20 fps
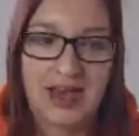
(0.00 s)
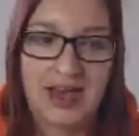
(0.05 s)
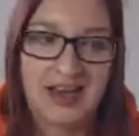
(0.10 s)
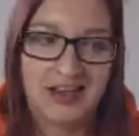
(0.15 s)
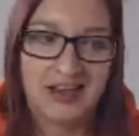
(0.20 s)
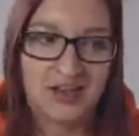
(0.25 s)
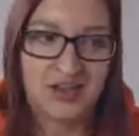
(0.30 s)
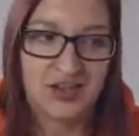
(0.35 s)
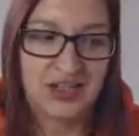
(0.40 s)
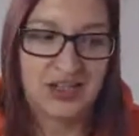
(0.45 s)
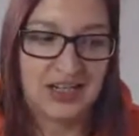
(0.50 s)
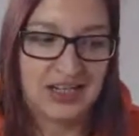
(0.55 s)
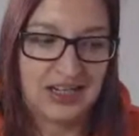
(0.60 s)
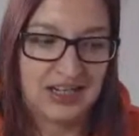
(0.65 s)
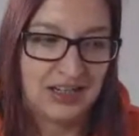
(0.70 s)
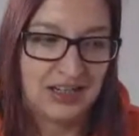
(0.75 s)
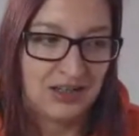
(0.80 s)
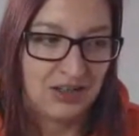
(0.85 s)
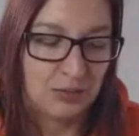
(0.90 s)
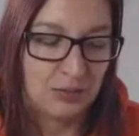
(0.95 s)
that
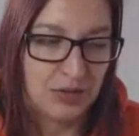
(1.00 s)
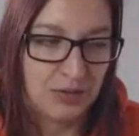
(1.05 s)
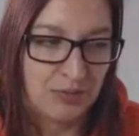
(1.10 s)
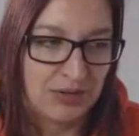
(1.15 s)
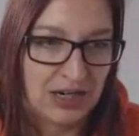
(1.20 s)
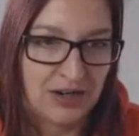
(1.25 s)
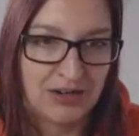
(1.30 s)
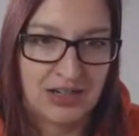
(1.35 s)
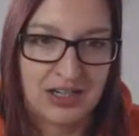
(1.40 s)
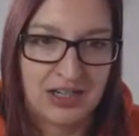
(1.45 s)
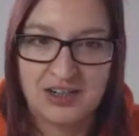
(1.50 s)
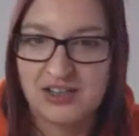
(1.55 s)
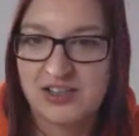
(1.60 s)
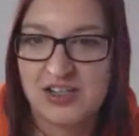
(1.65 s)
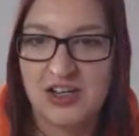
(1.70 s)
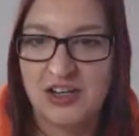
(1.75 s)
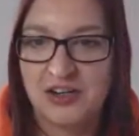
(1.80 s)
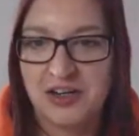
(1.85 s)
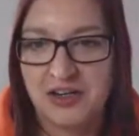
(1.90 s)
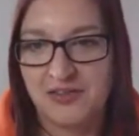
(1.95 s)
actually you're probably only going to
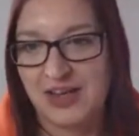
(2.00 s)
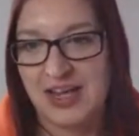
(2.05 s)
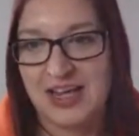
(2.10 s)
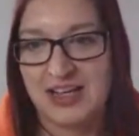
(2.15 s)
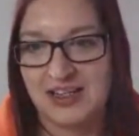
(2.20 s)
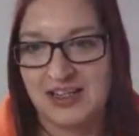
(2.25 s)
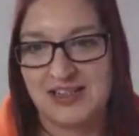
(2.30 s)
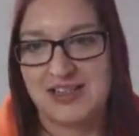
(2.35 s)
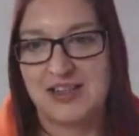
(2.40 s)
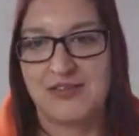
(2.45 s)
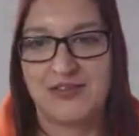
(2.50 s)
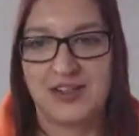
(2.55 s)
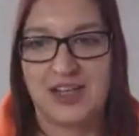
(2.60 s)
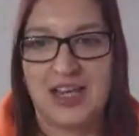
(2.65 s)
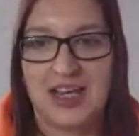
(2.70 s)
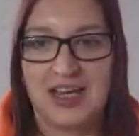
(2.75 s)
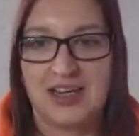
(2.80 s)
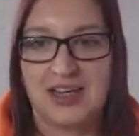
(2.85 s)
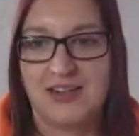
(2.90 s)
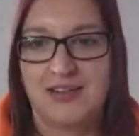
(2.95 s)
turn over eighty-seven
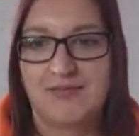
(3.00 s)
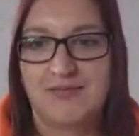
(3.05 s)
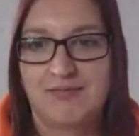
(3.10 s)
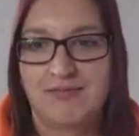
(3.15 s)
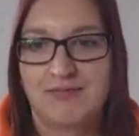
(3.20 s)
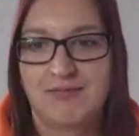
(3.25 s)
K?